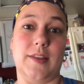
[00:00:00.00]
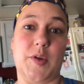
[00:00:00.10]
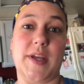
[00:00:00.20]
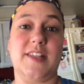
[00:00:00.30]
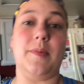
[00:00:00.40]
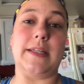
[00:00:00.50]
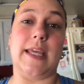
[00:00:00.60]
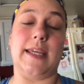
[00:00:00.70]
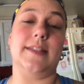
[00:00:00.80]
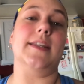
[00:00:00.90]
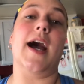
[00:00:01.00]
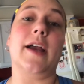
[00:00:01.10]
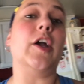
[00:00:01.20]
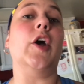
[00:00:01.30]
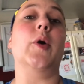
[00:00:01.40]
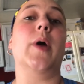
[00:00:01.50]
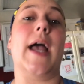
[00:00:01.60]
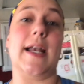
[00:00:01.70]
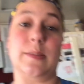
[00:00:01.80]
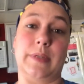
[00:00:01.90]
the rest of my day did not go
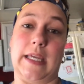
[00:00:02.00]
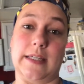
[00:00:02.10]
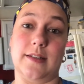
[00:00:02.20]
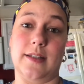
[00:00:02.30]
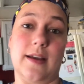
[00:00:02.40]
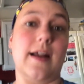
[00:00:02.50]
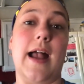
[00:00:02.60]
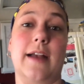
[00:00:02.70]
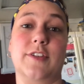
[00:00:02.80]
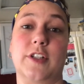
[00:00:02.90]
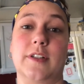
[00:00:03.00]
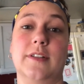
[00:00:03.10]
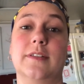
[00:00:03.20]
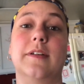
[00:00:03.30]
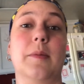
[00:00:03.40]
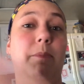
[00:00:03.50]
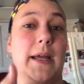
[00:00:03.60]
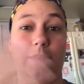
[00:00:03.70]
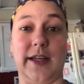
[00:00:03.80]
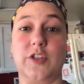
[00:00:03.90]
as planned after
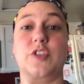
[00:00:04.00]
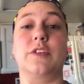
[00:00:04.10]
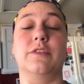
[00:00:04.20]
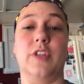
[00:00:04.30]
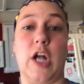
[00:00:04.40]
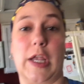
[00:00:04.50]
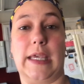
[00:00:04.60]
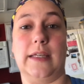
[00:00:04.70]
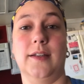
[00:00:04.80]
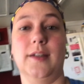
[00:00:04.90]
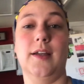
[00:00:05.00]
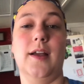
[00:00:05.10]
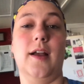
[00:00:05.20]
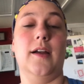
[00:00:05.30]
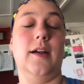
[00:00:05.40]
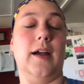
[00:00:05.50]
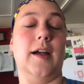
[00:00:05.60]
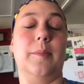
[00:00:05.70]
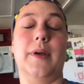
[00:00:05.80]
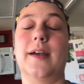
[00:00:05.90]
my lunch vlogging.
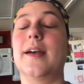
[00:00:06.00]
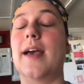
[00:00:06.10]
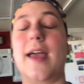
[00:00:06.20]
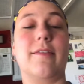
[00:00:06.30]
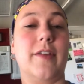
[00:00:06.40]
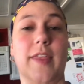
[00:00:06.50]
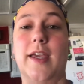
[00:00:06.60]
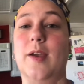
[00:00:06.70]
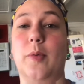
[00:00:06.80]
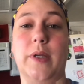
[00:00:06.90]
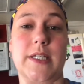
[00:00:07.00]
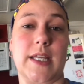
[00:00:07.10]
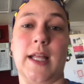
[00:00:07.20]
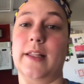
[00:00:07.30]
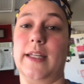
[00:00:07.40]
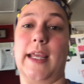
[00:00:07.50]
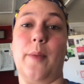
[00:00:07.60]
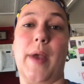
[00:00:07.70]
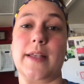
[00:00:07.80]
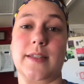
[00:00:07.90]
Everything went to hell in a
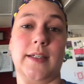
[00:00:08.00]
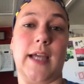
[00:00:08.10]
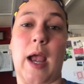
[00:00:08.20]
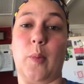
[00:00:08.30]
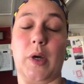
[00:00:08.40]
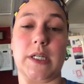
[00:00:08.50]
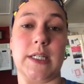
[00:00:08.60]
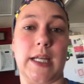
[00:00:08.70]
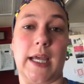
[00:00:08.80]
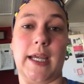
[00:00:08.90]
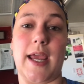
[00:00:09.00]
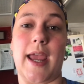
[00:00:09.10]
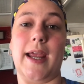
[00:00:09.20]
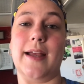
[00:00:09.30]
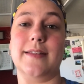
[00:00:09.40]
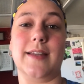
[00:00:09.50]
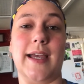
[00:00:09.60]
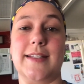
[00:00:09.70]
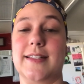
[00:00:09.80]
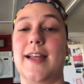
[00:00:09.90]
handbasket at work today, and
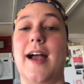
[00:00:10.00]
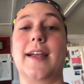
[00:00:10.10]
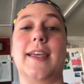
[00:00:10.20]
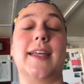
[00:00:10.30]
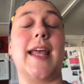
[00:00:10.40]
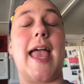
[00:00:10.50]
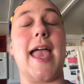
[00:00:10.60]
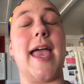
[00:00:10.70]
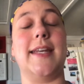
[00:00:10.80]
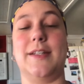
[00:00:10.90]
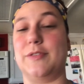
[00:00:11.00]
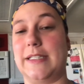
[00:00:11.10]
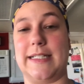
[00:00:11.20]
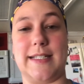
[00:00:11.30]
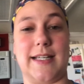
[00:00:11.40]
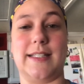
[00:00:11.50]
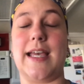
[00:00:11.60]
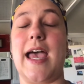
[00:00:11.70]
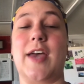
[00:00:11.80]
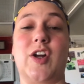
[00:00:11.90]
I did not get any reading done
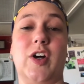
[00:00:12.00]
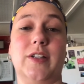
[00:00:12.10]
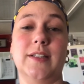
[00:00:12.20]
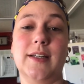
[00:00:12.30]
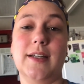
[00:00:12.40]
at all.